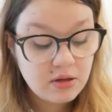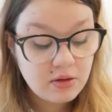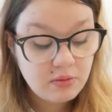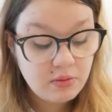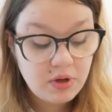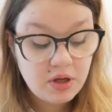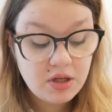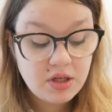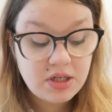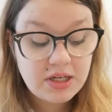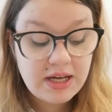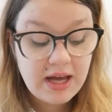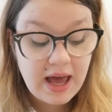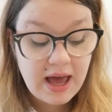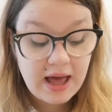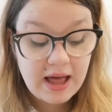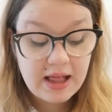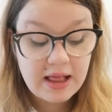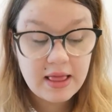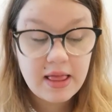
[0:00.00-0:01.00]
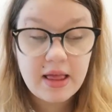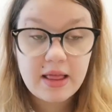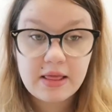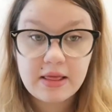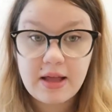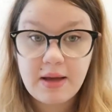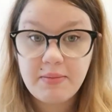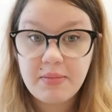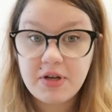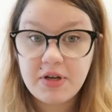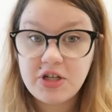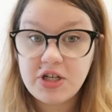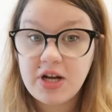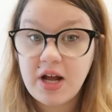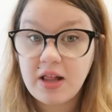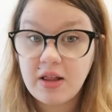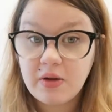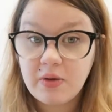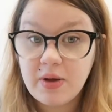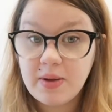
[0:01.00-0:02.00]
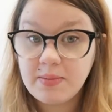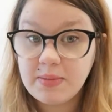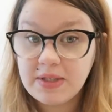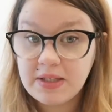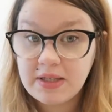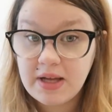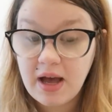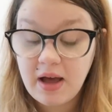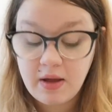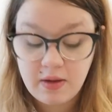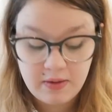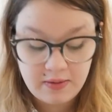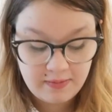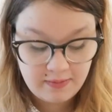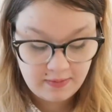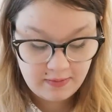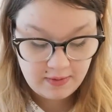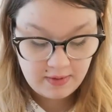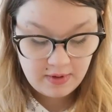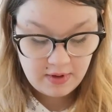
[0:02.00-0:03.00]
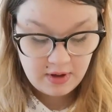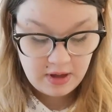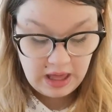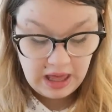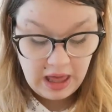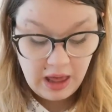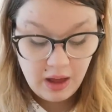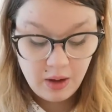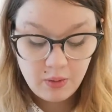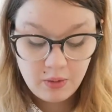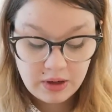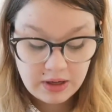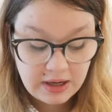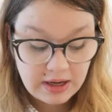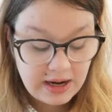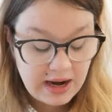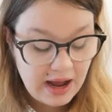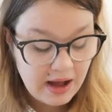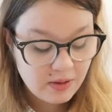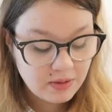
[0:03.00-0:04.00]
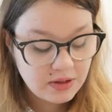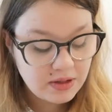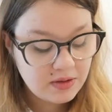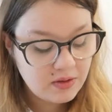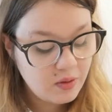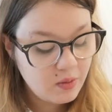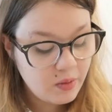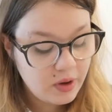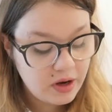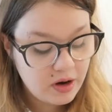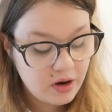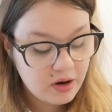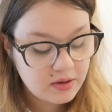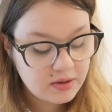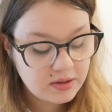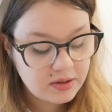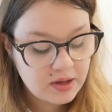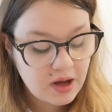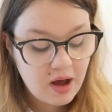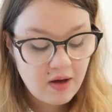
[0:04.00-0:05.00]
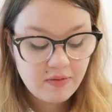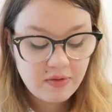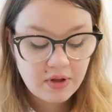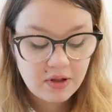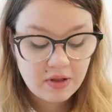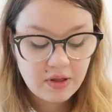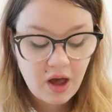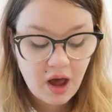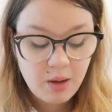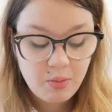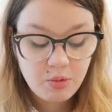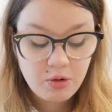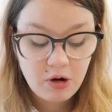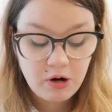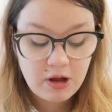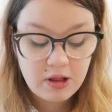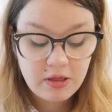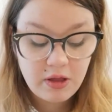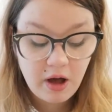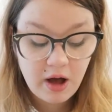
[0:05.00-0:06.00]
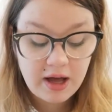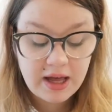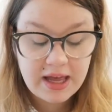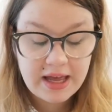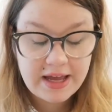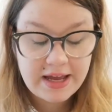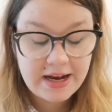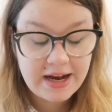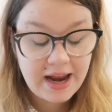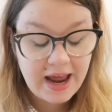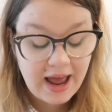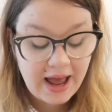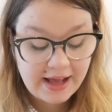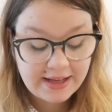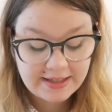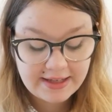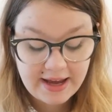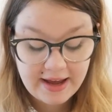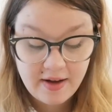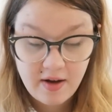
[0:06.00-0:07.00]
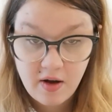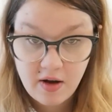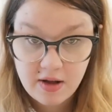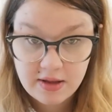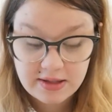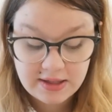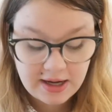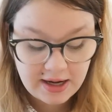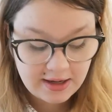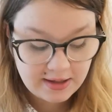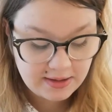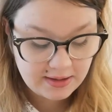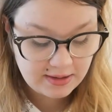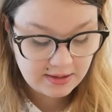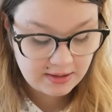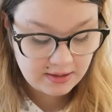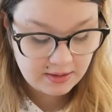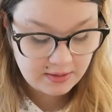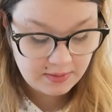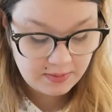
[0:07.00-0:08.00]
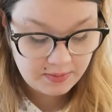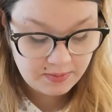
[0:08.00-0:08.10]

Luigi L. Lemoncello himself would announce the winners of the library lock-in essay contest.